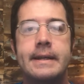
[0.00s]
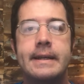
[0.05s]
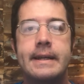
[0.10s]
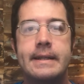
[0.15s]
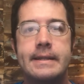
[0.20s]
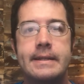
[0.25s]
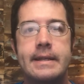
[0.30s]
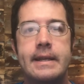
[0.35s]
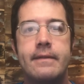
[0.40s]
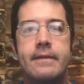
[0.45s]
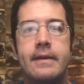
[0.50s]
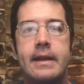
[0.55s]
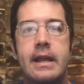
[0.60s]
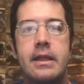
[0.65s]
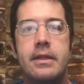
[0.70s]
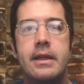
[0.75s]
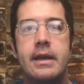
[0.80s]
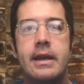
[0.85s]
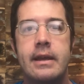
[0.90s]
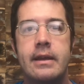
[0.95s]
and see if
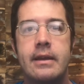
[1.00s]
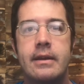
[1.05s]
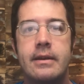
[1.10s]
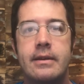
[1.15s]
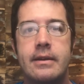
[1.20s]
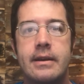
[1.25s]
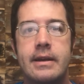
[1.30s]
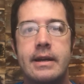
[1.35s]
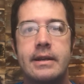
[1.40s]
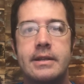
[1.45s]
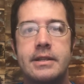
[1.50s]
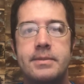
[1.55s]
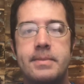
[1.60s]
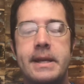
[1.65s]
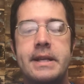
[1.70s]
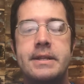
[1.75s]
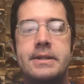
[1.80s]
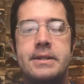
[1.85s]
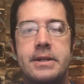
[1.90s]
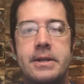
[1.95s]
anything
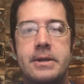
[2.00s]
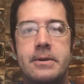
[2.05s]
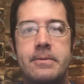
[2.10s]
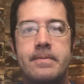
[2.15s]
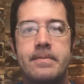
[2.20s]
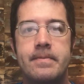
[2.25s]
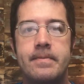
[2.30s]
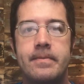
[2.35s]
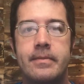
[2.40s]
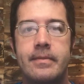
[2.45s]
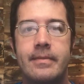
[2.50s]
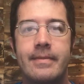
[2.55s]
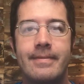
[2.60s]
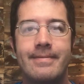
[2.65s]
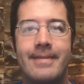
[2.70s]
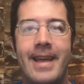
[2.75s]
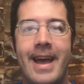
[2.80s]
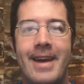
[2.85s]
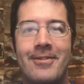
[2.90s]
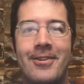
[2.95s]
speaks to you.
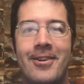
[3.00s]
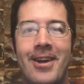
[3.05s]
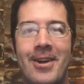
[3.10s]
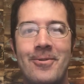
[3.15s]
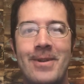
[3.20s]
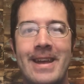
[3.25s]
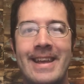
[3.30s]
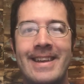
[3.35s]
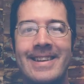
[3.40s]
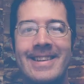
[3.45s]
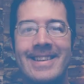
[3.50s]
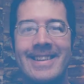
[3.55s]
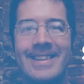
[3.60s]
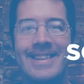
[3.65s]
Have a great week.